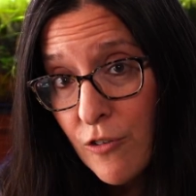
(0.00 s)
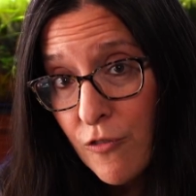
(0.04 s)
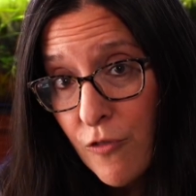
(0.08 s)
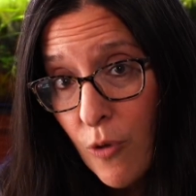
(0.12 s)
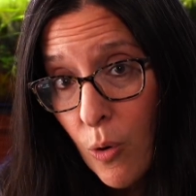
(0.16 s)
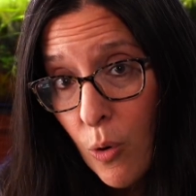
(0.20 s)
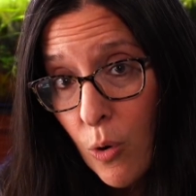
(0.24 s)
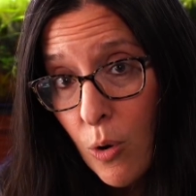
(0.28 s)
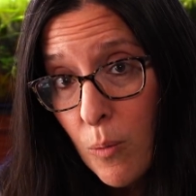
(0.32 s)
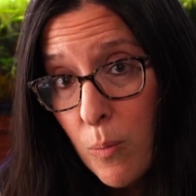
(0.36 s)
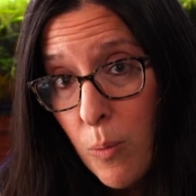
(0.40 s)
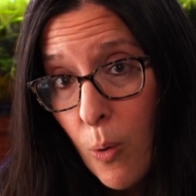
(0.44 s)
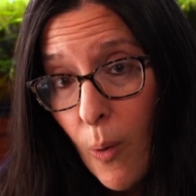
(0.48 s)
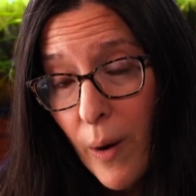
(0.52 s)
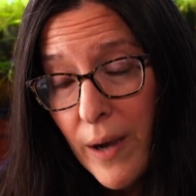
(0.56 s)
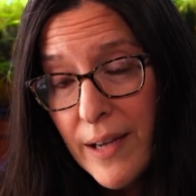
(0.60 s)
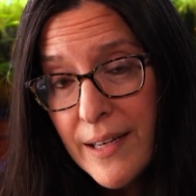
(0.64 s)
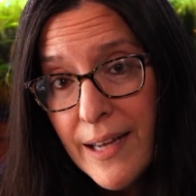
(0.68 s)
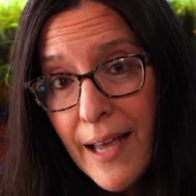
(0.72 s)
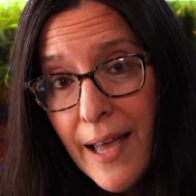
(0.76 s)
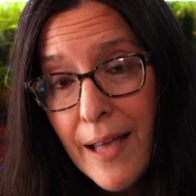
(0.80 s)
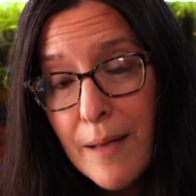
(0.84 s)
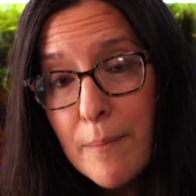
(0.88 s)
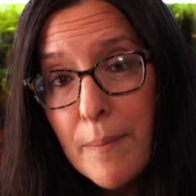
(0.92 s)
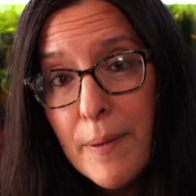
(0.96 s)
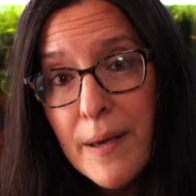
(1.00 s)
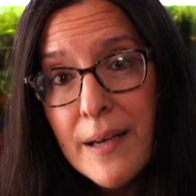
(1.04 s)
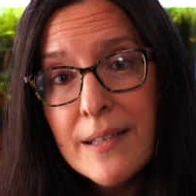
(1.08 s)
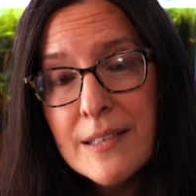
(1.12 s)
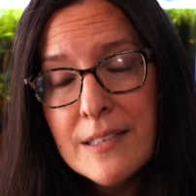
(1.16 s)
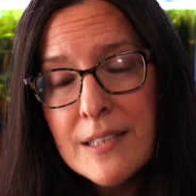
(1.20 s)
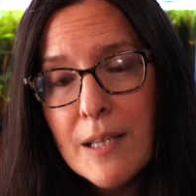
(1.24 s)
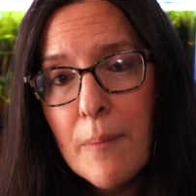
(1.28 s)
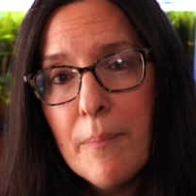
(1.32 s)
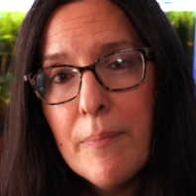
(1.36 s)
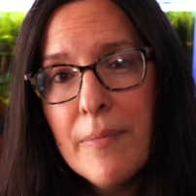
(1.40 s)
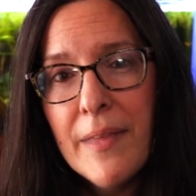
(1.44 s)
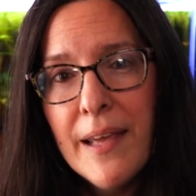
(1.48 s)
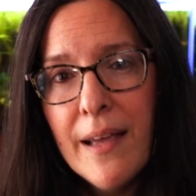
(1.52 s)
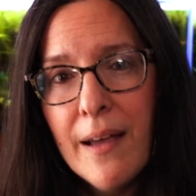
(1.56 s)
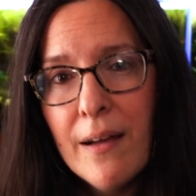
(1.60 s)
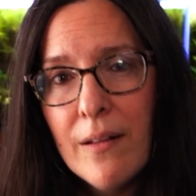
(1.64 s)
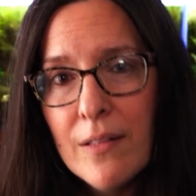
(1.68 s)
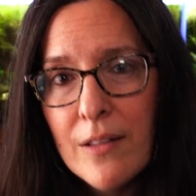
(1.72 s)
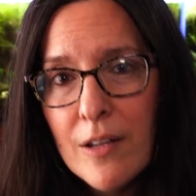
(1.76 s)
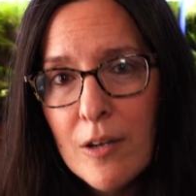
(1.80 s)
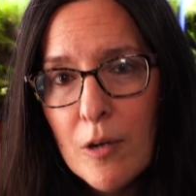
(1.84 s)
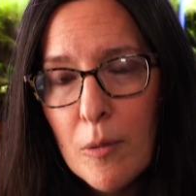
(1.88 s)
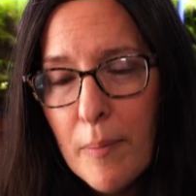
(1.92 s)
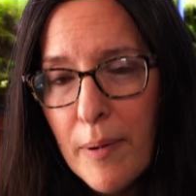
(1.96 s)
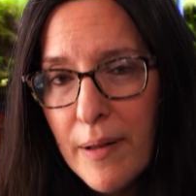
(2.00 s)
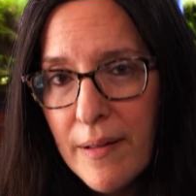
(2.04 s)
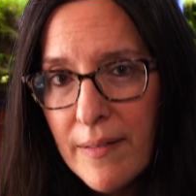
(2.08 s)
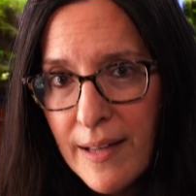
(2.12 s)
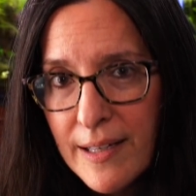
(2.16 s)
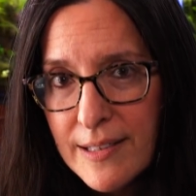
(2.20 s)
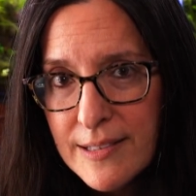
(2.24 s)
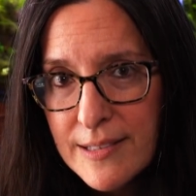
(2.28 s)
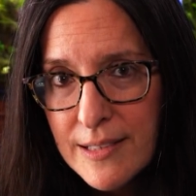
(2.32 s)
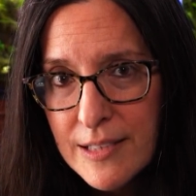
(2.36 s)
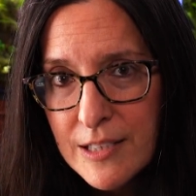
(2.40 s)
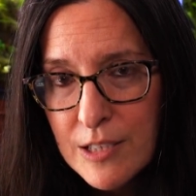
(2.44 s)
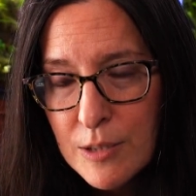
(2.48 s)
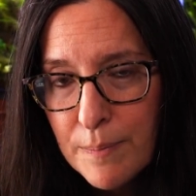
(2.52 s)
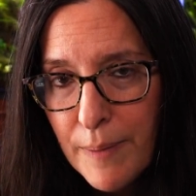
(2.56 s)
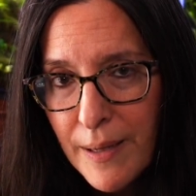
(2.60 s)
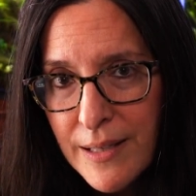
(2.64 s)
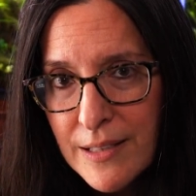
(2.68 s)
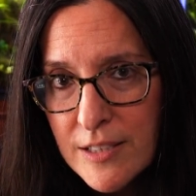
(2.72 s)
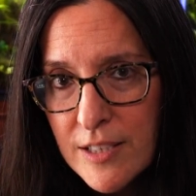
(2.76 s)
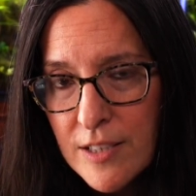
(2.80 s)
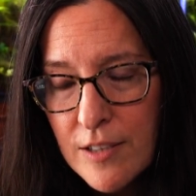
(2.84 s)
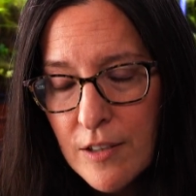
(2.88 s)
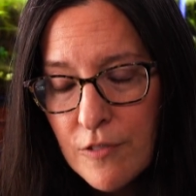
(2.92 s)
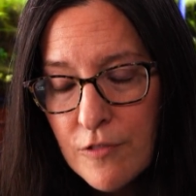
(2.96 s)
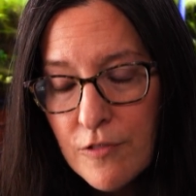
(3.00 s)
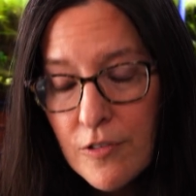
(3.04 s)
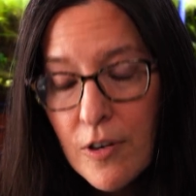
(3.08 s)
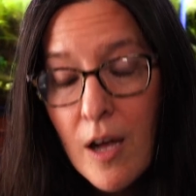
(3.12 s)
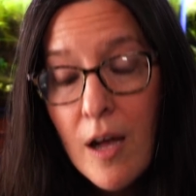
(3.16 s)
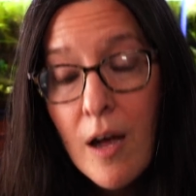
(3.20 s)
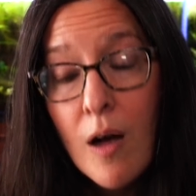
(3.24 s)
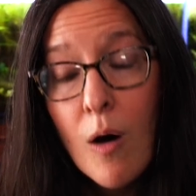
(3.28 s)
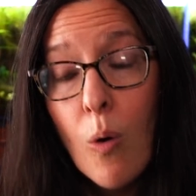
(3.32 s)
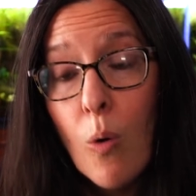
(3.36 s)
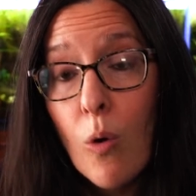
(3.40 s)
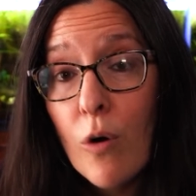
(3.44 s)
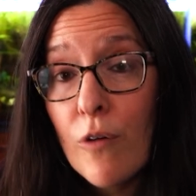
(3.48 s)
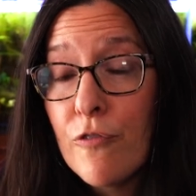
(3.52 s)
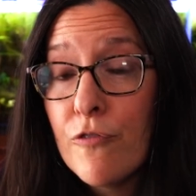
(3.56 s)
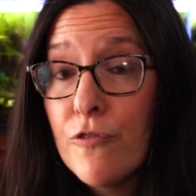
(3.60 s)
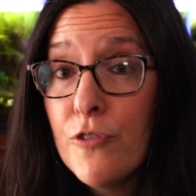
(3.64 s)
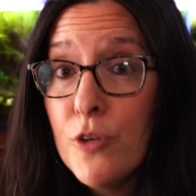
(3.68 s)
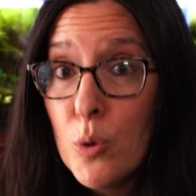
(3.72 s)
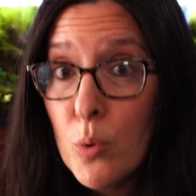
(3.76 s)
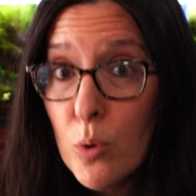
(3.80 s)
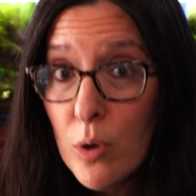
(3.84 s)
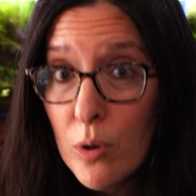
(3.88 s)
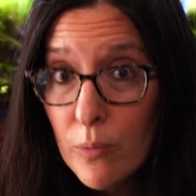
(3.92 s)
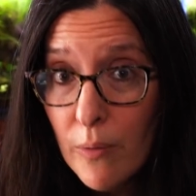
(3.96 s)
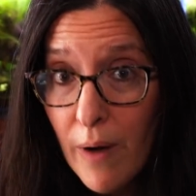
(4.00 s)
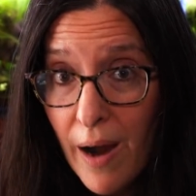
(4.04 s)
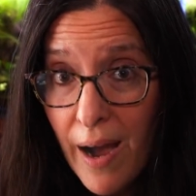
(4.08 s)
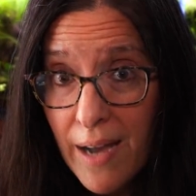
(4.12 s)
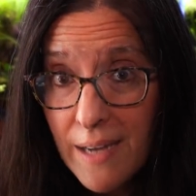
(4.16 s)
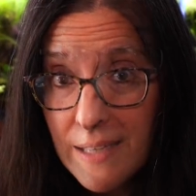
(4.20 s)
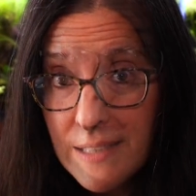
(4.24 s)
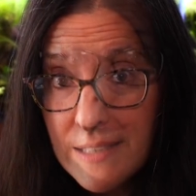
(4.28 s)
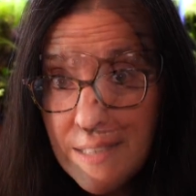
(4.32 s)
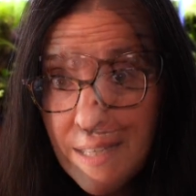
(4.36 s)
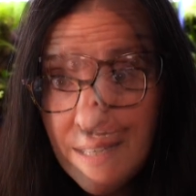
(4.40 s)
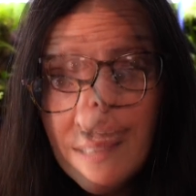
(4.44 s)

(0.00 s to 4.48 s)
focal point and pick something a little bit less expensive or fewer rocks,